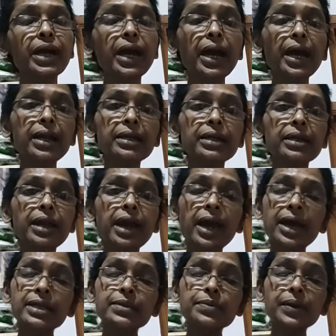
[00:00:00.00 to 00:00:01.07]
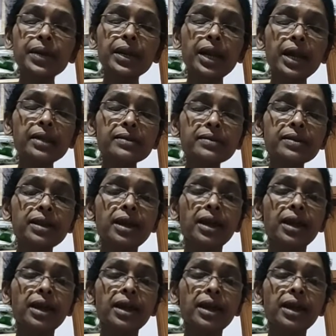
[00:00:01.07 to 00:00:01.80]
as well as